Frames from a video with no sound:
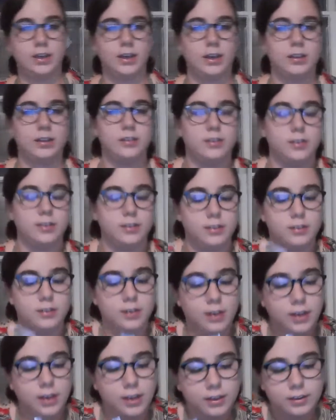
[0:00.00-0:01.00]
And
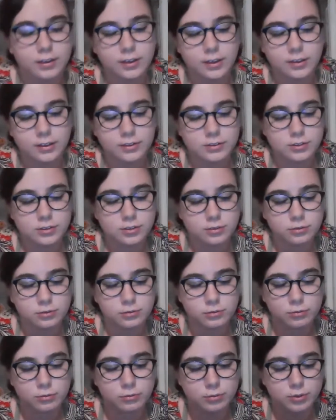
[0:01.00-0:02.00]
then I like
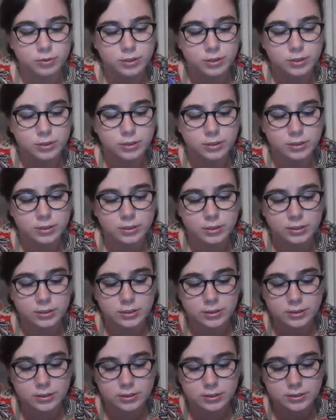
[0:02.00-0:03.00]
to
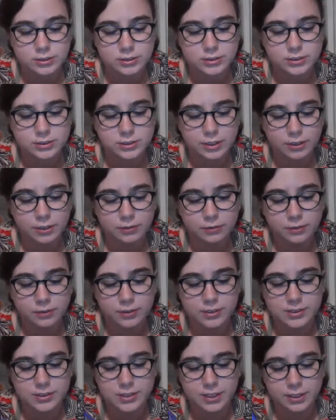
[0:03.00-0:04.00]
stuff
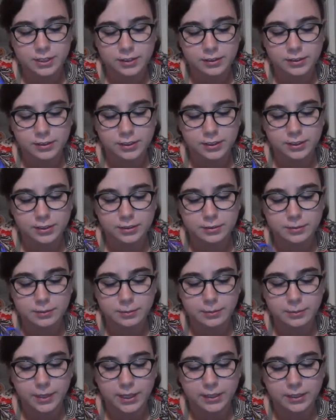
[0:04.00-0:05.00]
the tail end
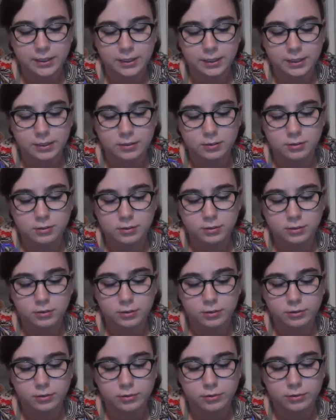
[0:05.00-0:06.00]
back into
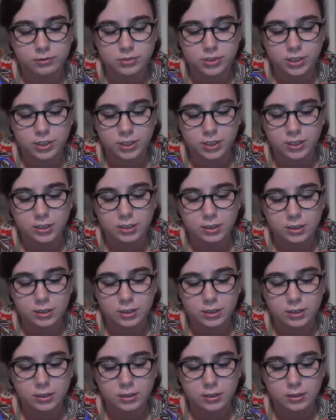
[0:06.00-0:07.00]
the crochet.
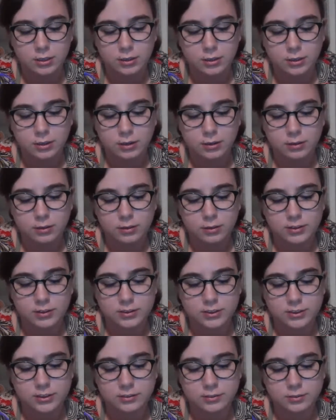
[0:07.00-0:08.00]

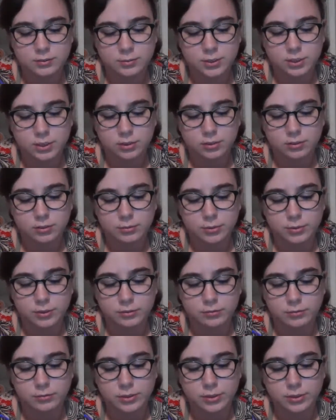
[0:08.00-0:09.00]
This gives me a little bit
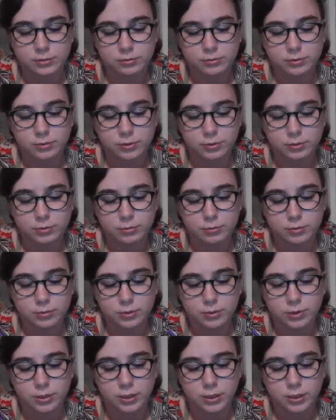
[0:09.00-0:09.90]
of wiggle room.